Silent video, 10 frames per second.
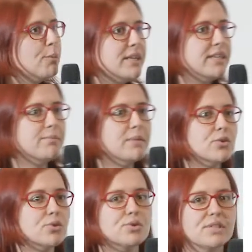many
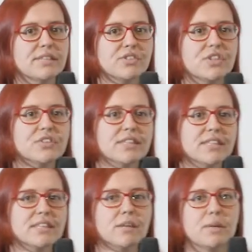methods that generally
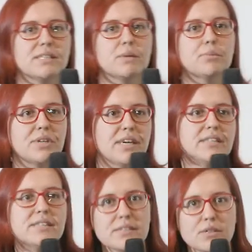database
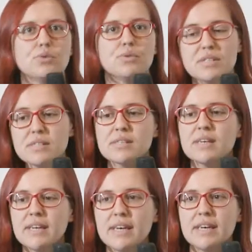upgrades uses.
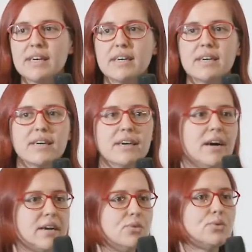
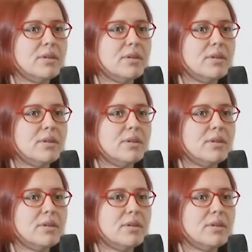I do